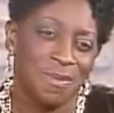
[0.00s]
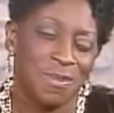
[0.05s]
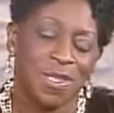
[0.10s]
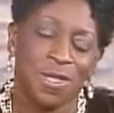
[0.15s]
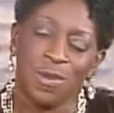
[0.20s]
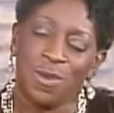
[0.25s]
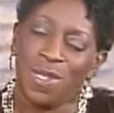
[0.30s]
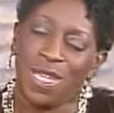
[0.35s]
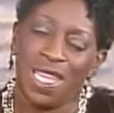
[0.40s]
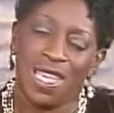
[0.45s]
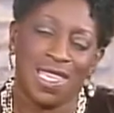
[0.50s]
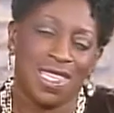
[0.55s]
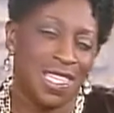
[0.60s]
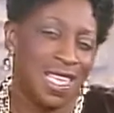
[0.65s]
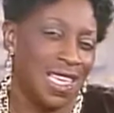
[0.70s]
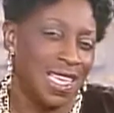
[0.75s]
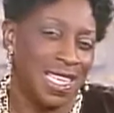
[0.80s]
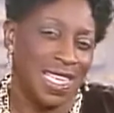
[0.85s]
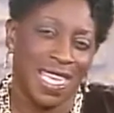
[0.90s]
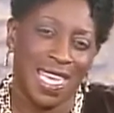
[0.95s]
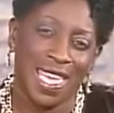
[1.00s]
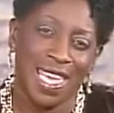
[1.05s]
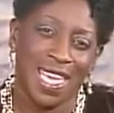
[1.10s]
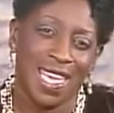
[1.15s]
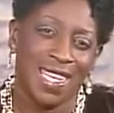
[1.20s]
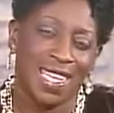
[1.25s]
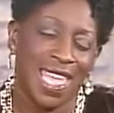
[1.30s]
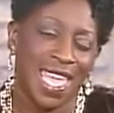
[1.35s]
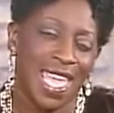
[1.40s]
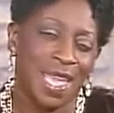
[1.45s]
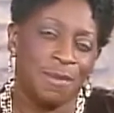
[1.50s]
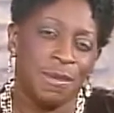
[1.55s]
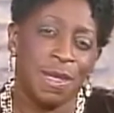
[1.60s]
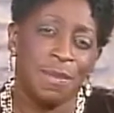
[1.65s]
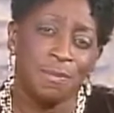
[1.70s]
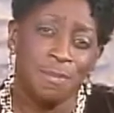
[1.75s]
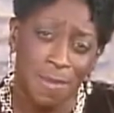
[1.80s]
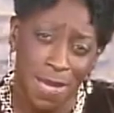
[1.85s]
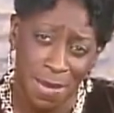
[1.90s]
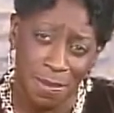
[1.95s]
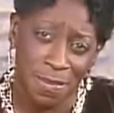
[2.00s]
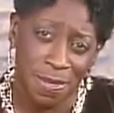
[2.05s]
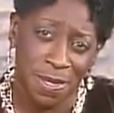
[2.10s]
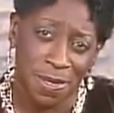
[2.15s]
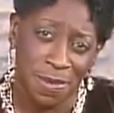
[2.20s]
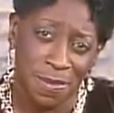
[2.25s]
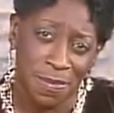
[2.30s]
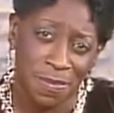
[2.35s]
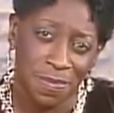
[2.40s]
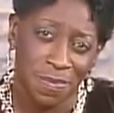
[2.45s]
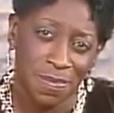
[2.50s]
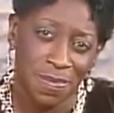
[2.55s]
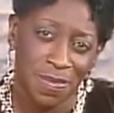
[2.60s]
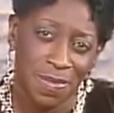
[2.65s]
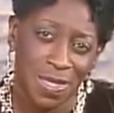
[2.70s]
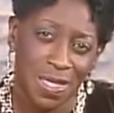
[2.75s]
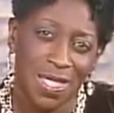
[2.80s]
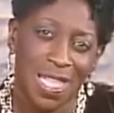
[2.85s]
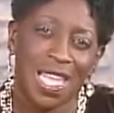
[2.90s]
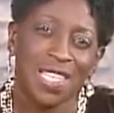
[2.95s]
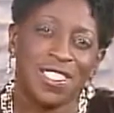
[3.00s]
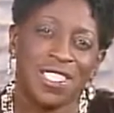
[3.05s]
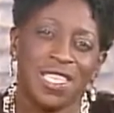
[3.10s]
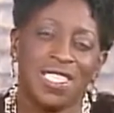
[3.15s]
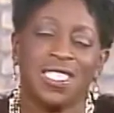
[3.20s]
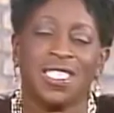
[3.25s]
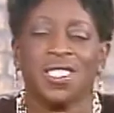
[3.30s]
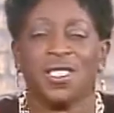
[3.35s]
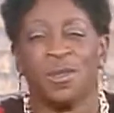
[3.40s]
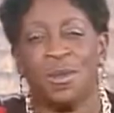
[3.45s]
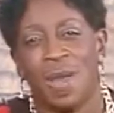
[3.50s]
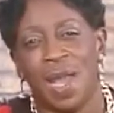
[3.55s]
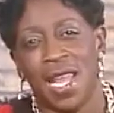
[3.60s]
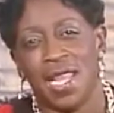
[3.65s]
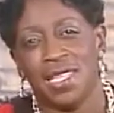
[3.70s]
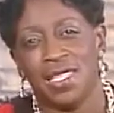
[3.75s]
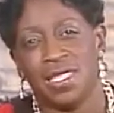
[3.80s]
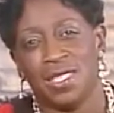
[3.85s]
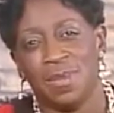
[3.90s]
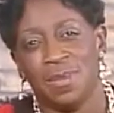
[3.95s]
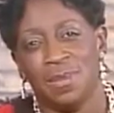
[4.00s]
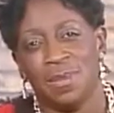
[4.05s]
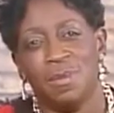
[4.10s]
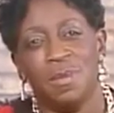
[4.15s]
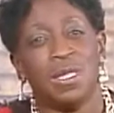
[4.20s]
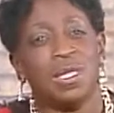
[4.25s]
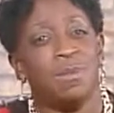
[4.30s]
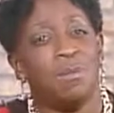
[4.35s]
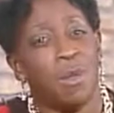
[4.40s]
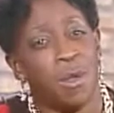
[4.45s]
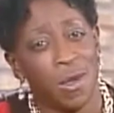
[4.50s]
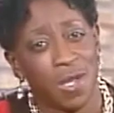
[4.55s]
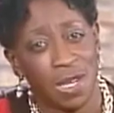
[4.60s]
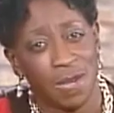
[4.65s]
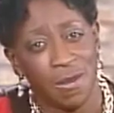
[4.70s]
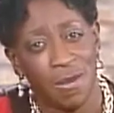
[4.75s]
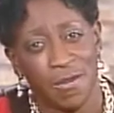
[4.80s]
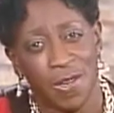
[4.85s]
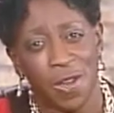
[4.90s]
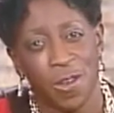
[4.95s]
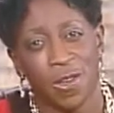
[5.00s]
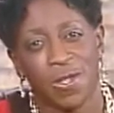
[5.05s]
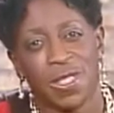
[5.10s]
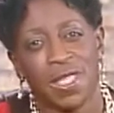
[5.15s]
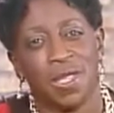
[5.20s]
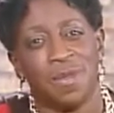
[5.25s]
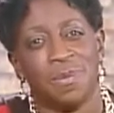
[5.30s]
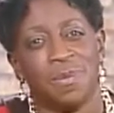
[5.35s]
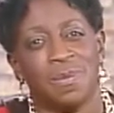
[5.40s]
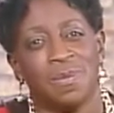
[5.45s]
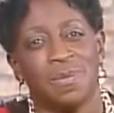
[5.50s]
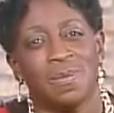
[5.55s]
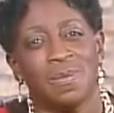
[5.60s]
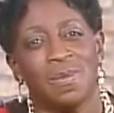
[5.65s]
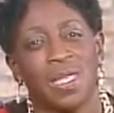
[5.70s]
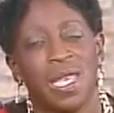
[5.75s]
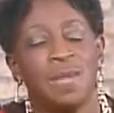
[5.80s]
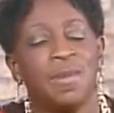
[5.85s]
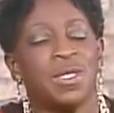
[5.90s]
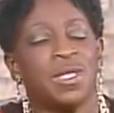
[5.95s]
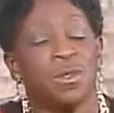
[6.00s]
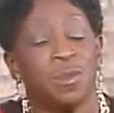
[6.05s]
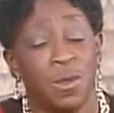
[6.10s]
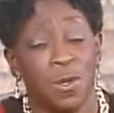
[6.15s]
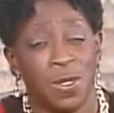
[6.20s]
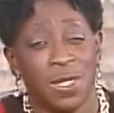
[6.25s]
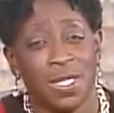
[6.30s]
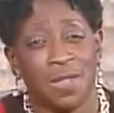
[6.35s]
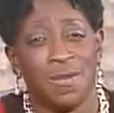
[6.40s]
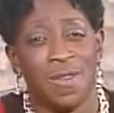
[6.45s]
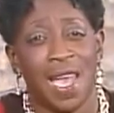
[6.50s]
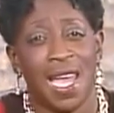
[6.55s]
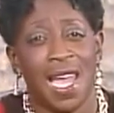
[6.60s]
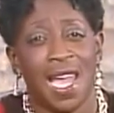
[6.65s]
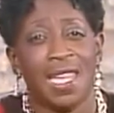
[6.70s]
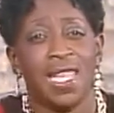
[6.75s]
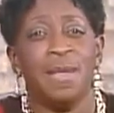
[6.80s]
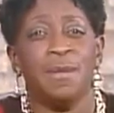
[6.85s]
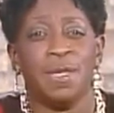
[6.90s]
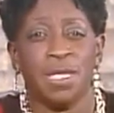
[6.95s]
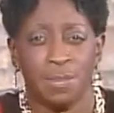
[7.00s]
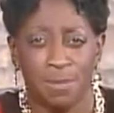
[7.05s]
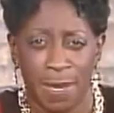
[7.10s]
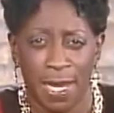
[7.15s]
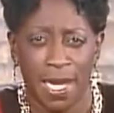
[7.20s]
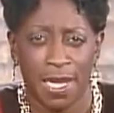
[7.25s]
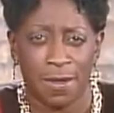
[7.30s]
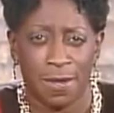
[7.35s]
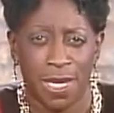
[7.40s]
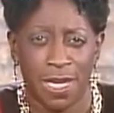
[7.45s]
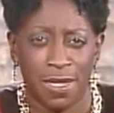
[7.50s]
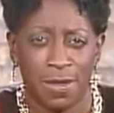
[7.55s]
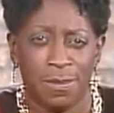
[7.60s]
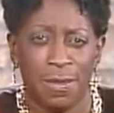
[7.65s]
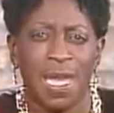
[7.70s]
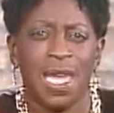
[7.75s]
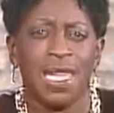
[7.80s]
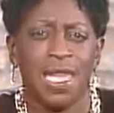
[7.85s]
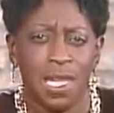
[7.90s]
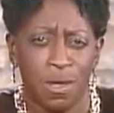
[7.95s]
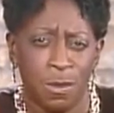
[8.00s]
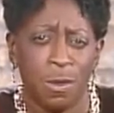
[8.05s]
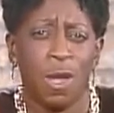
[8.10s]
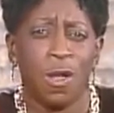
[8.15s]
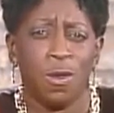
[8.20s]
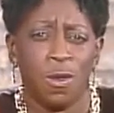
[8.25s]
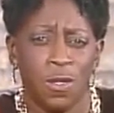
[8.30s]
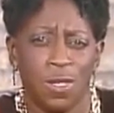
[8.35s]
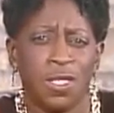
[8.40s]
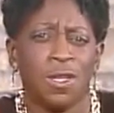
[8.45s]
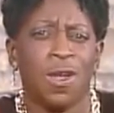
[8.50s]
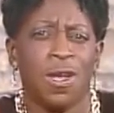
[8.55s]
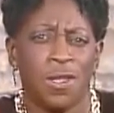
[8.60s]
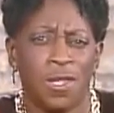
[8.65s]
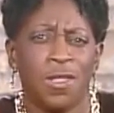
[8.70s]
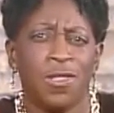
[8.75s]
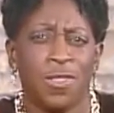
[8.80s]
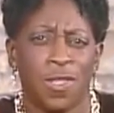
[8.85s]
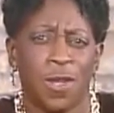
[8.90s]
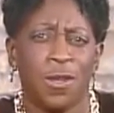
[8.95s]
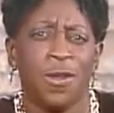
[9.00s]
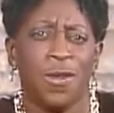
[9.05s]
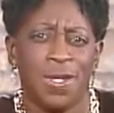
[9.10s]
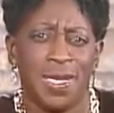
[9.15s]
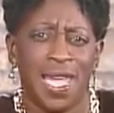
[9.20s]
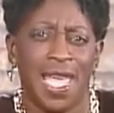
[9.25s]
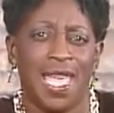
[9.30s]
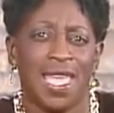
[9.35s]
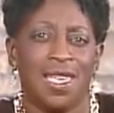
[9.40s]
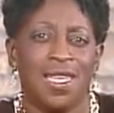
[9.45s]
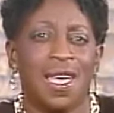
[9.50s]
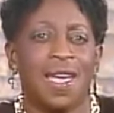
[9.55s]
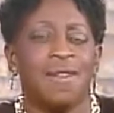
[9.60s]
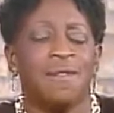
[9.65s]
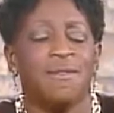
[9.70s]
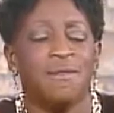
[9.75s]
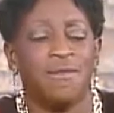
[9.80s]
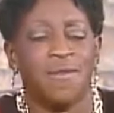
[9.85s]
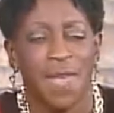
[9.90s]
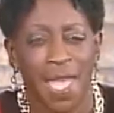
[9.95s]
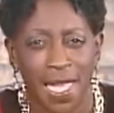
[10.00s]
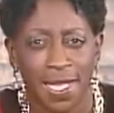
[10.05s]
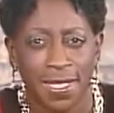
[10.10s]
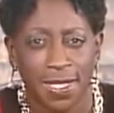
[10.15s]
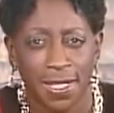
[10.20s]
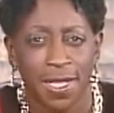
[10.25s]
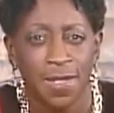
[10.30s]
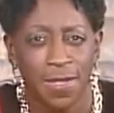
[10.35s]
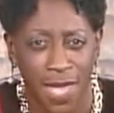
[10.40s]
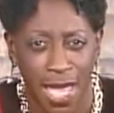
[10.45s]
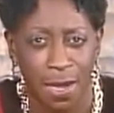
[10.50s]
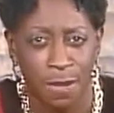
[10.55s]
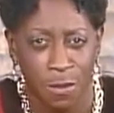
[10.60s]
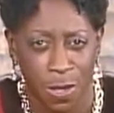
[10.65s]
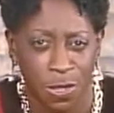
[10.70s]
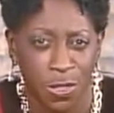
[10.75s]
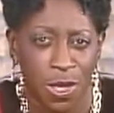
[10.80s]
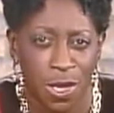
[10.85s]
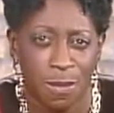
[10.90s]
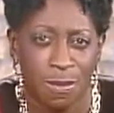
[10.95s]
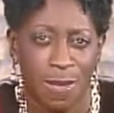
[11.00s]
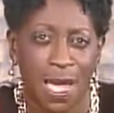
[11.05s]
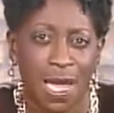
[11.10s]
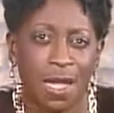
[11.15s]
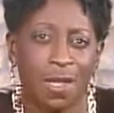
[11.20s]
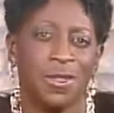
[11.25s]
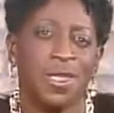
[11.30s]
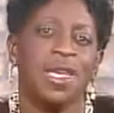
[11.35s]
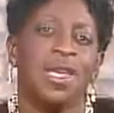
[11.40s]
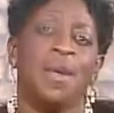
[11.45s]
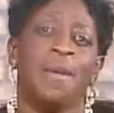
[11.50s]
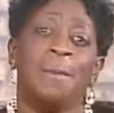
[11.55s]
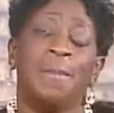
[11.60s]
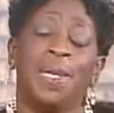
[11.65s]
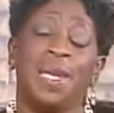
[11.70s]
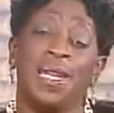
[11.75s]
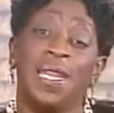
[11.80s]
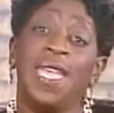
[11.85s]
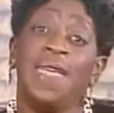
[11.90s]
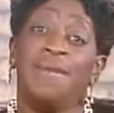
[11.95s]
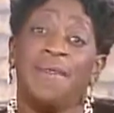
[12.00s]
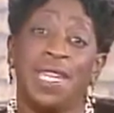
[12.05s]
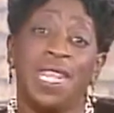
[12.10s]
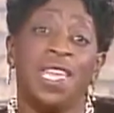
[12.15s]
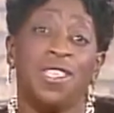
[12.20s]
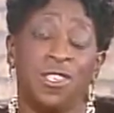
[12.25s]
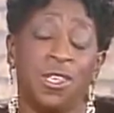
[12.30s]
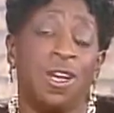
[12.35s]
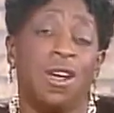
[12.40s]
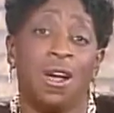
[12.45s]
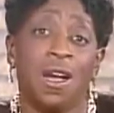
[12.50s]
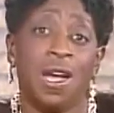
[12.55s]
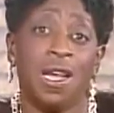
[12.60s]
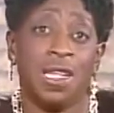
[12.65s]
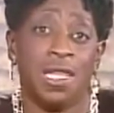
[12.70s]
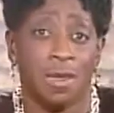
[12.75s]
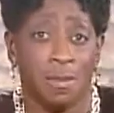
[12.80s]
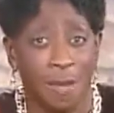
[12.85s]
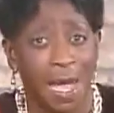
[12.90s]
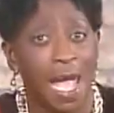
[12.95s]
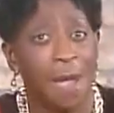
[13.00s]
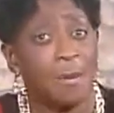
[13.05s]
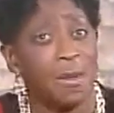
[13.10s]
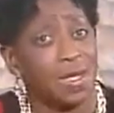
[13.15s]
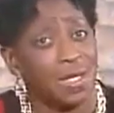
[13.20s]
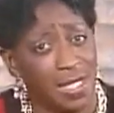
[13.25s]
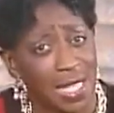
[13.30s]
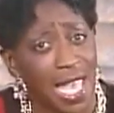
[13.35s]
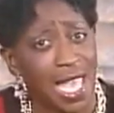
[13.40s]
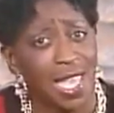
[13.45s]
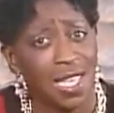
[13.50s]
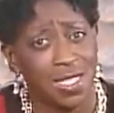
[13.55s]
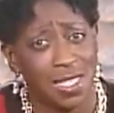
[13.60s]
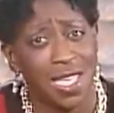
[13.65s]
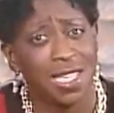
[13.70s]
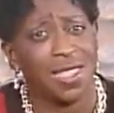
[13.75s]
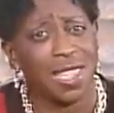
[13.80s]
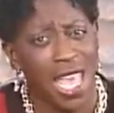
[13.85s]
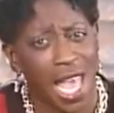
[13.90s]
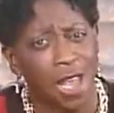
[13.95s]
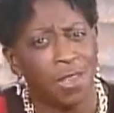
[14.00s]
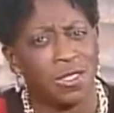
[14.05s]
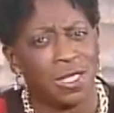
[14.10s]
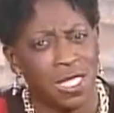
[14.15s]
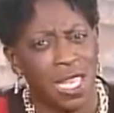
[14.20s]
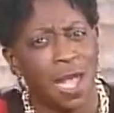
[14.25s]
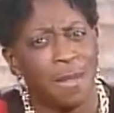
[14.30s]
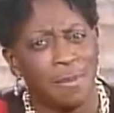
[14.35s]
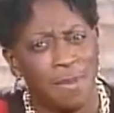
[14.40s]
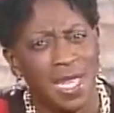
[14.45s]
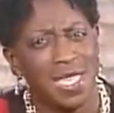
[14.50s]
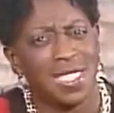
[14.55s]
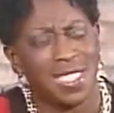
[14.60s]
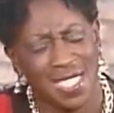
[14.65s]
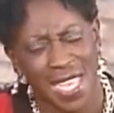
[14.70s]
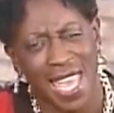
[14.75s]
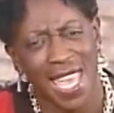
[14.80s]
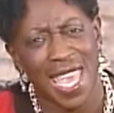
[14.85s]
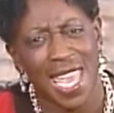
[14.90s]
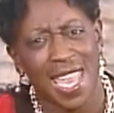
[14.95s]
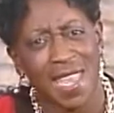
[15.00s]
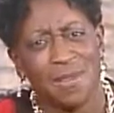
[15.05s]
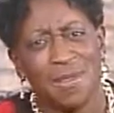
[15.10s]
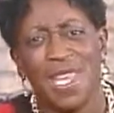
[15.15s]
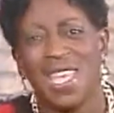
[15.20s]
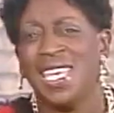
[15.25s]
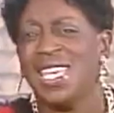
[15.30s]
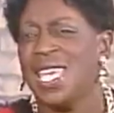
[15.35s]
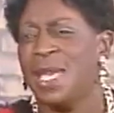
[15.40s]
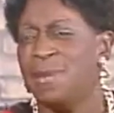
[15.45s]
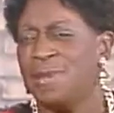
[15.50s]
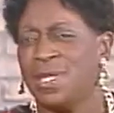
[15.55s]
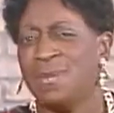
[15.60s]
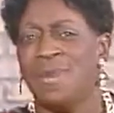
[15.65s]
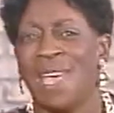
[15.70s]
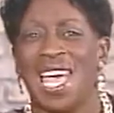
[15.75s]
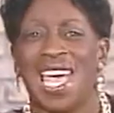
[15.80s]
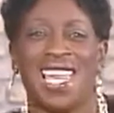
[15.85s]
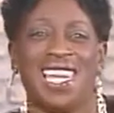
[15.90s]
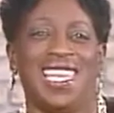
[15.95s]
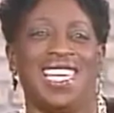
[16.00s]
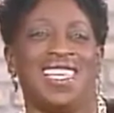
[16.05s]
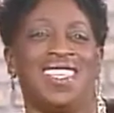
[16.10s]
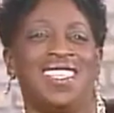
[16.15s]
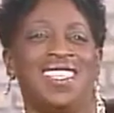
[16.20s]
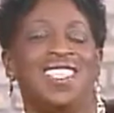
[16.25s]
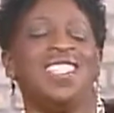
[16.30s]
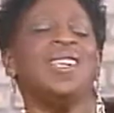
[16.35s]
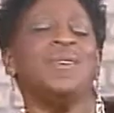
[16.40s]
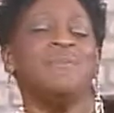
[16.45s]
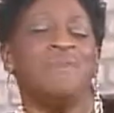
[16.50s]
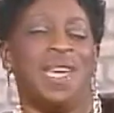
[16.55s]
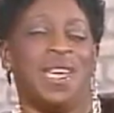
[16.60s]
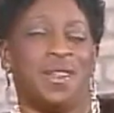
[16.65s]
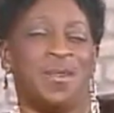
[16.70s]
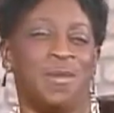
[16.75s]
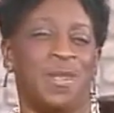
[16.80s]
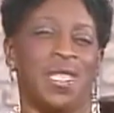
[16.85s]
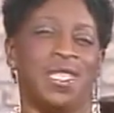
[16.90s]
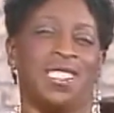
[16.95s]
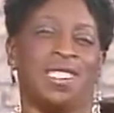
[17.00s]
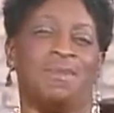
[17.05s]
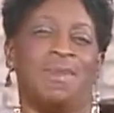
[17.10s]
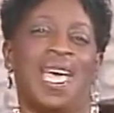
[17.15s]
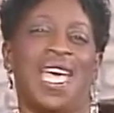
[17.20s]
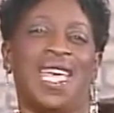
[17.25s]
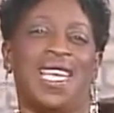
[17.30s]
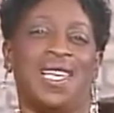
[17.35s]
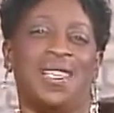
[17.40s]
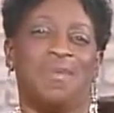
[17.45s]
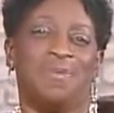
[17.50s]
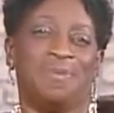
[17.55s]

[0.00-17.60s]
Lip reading: Tune in again and remember that Jesus Christ was born of a virgin. He was crucified, he was buried, and he rose on the third day. Confess that with your mouth. Believe it in your heart. And the Bible says that thou shalt be saved. Keep smiling. You look better when you smile.